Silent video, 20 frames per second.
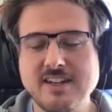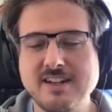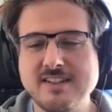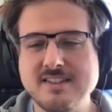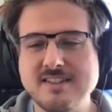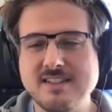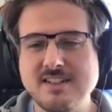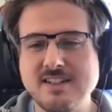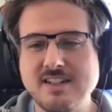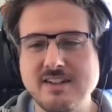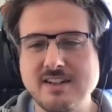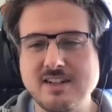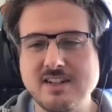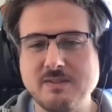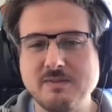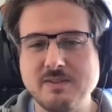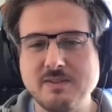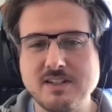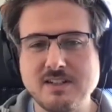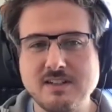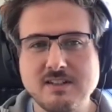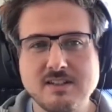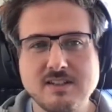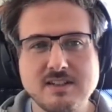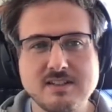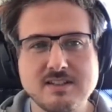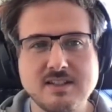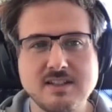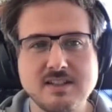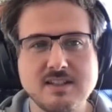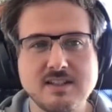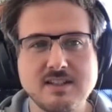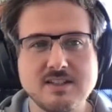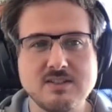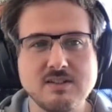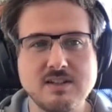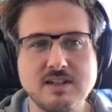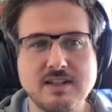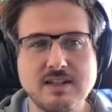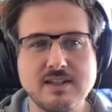is another comment, just in case
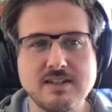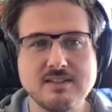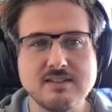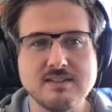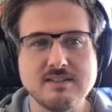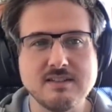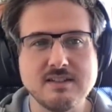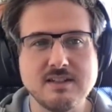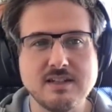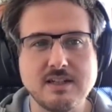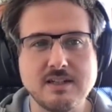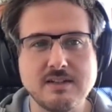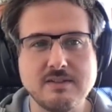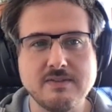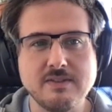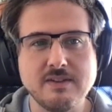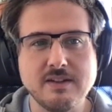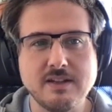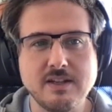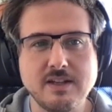you guys have